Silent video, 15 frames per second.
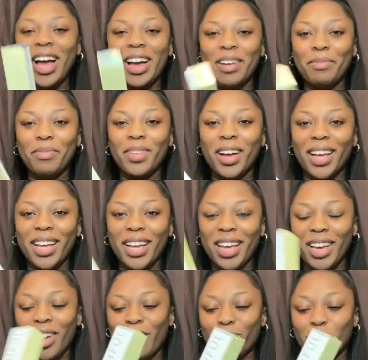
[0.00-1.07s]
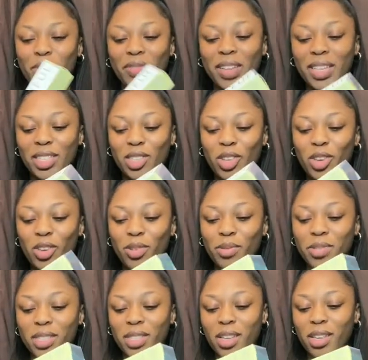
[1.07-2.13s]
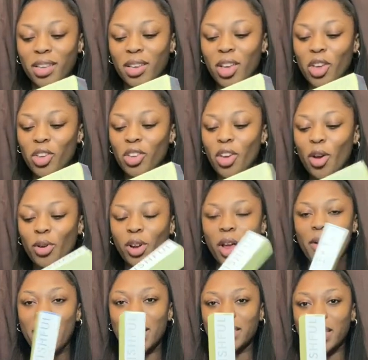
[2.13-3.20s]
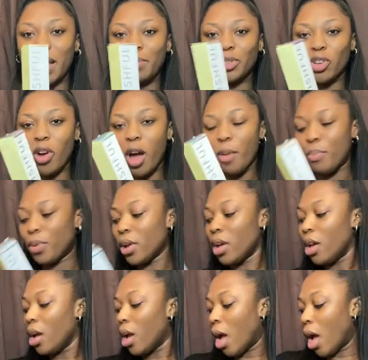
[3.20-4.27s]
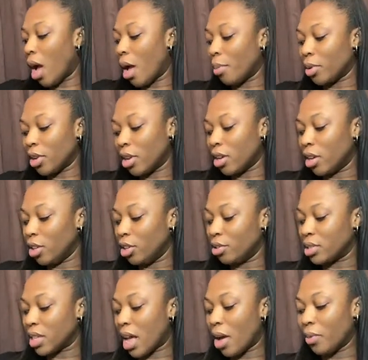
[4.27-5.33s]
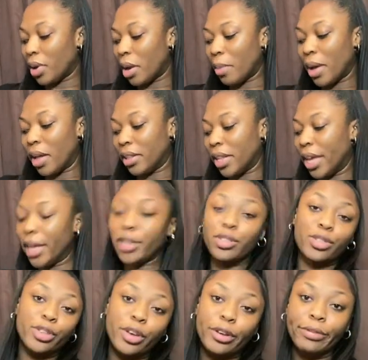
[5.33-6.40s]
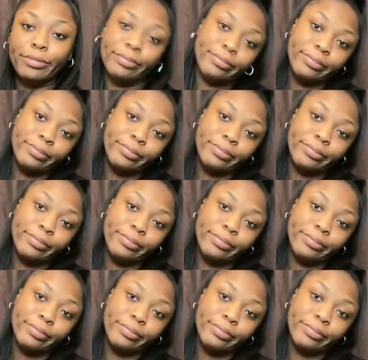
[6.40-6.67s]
um it comes with this cute yo glow enzyme scrub i'm gonna use that when i'm out there so